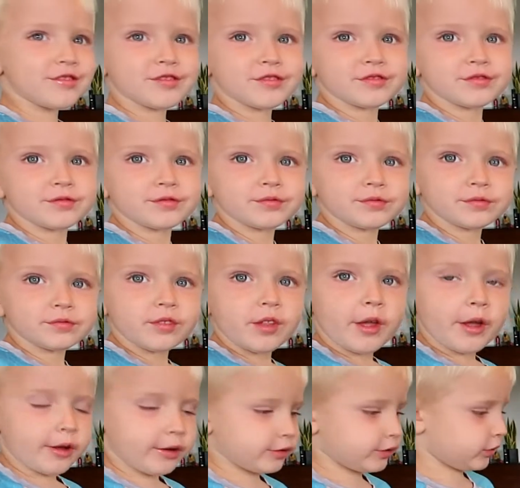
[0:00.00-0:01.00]
Wait, what do you think
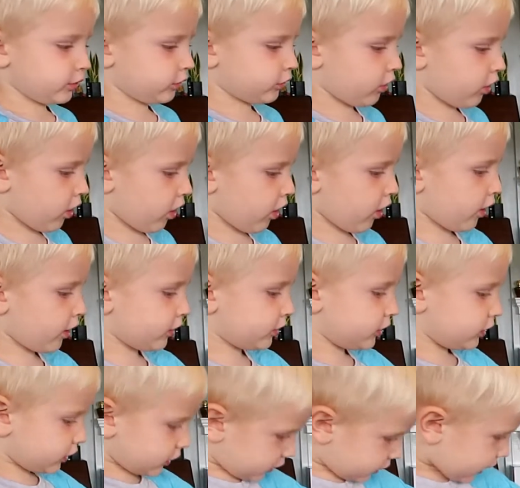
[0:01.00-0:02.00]
though? You like it?
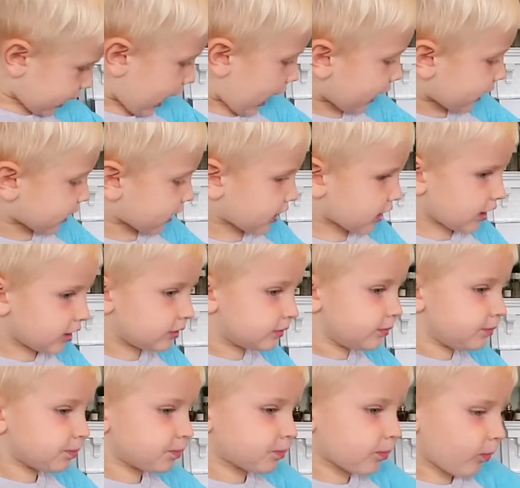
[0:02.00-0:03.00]
Yeah.
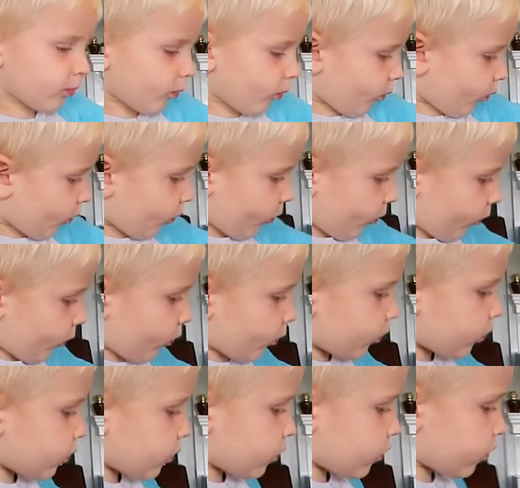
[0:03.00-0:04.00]
Okay, so we're
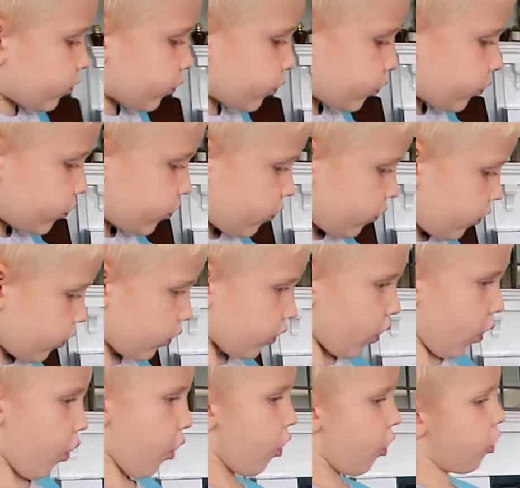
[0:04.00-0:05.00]
gonna make it Toy
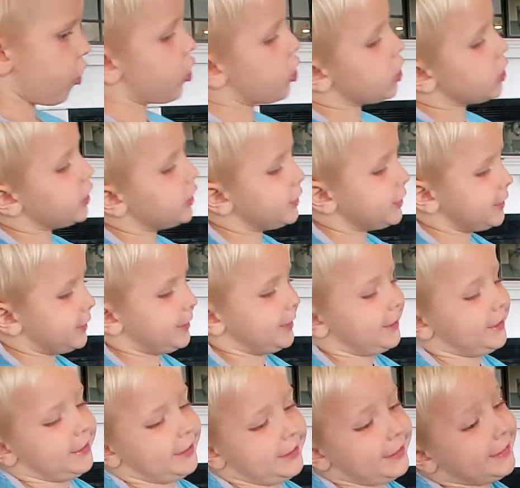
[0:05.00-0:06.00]
Story, right?
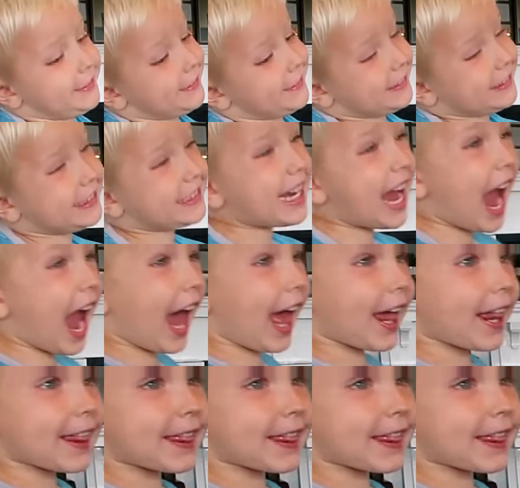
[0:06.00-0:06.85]
Yeah.